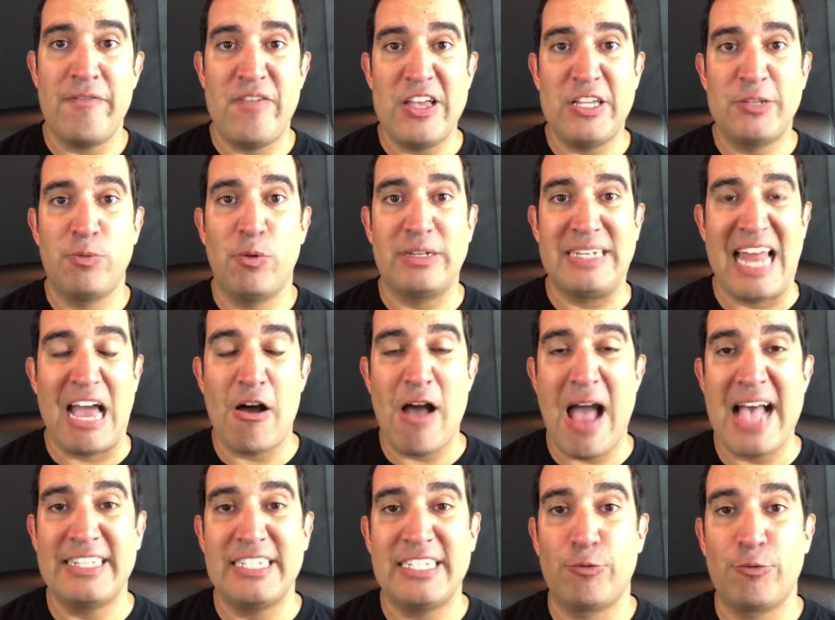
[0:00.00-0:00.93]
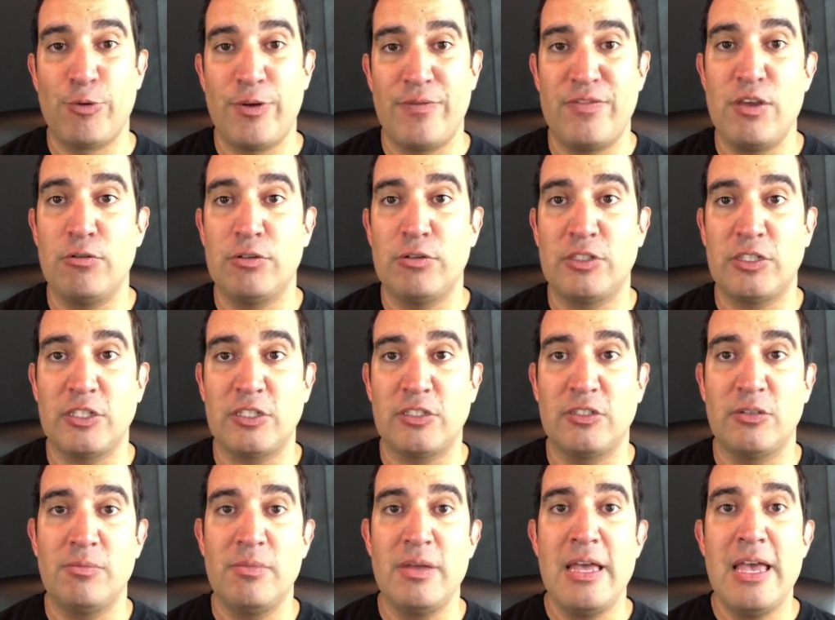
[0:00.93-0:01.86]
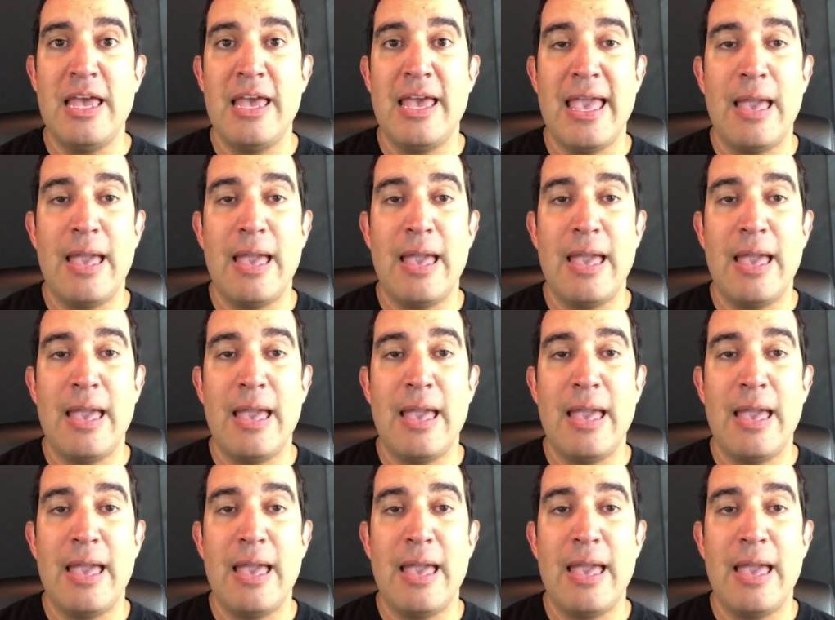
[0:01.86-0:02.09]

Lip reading: Facebook now has a review system,